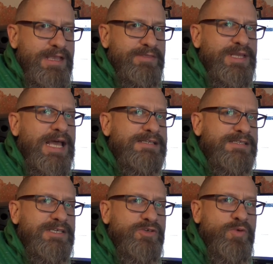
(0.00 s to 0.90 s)
The last
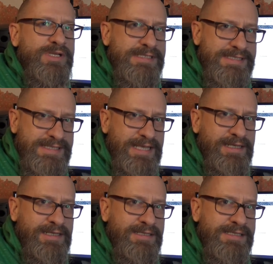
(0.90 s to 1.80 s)
thing you want as a
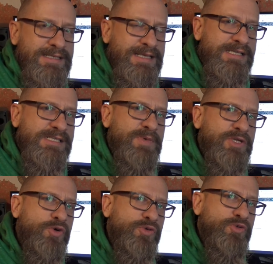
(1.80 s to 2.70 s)
seller is the customer
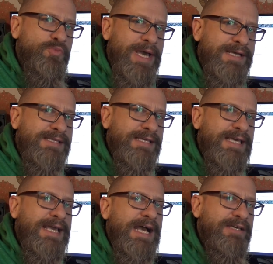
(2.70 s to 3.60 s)
to call you back saying
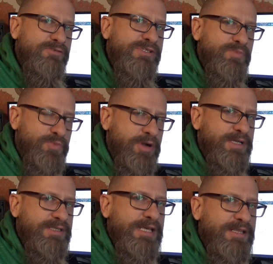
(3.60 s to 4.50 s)
they can't use the
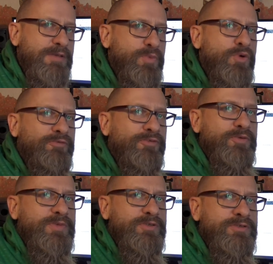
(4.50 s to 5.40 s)
product that they bought
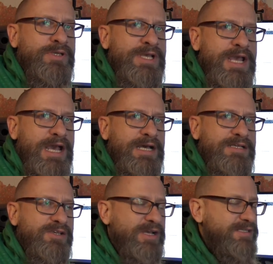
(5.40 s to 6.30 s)
from you.
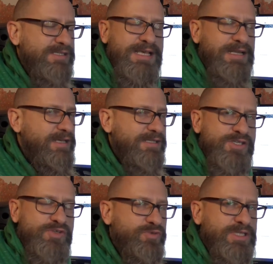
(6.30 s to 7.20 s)
So as a seller, it's
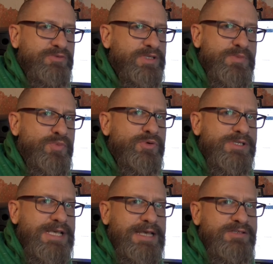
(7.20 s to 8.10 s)
just really, really poor
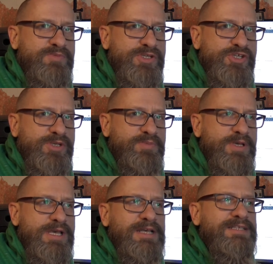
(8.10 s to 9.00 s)
salesmanship
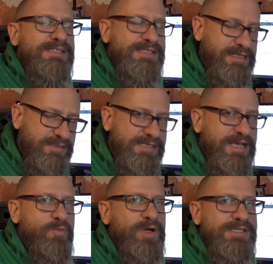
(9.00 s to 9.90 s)
to sell
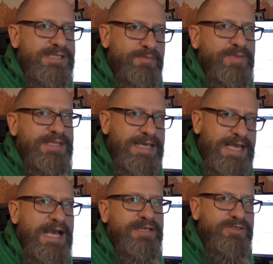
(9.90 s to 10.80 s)
someone something they
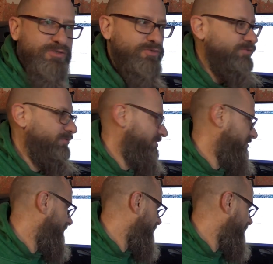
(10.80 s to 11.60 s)
can't use.